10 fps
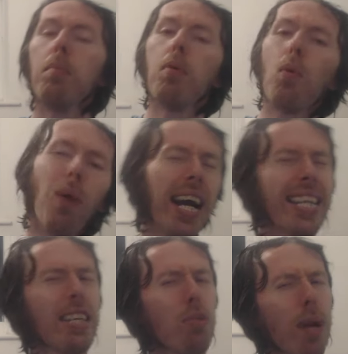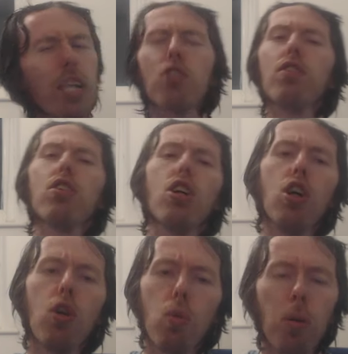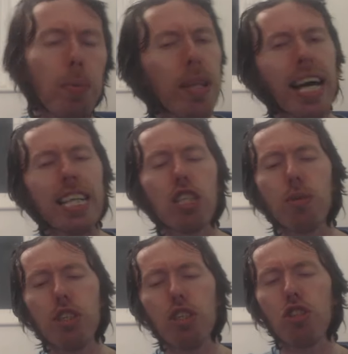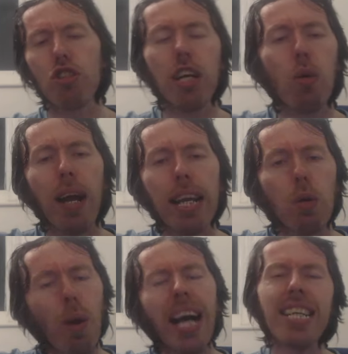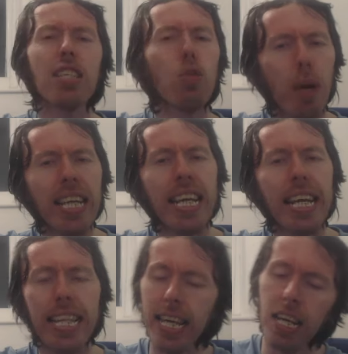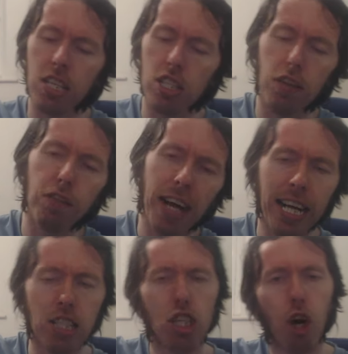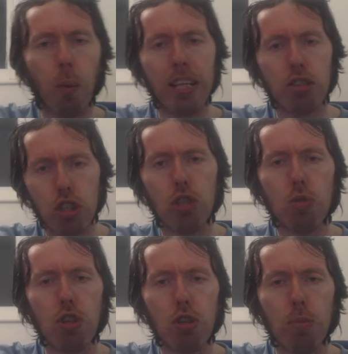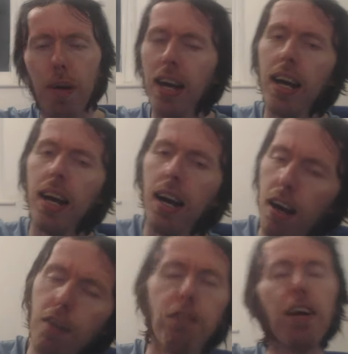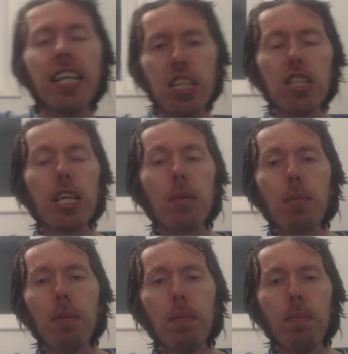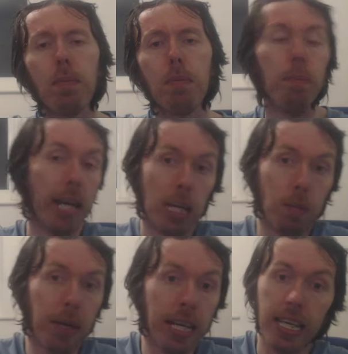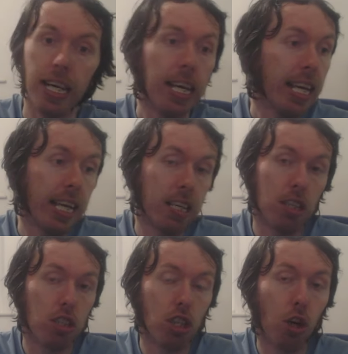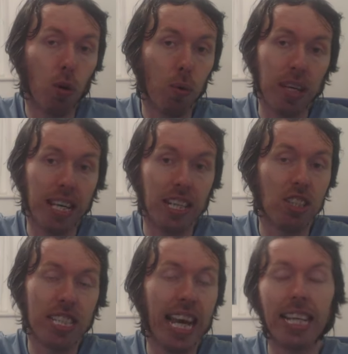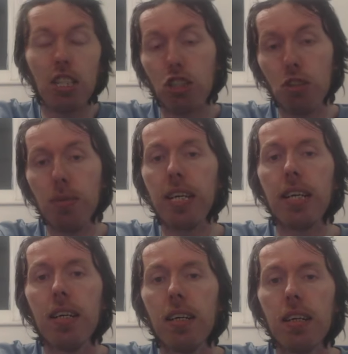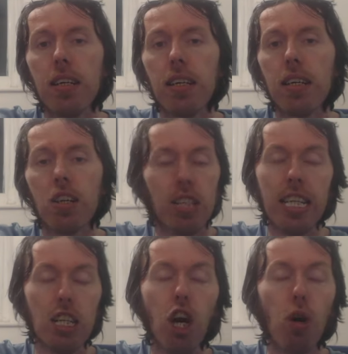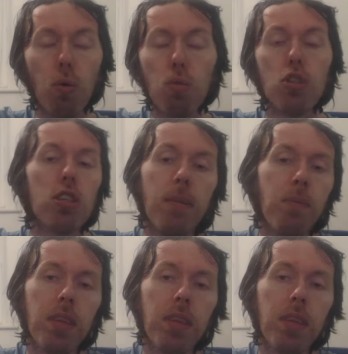But why didn't Rashford reply to it straight away? Why has he waited until the far top red on YouTube have fell asleep? Maybe so he doesn't get any scrutiny, because he knows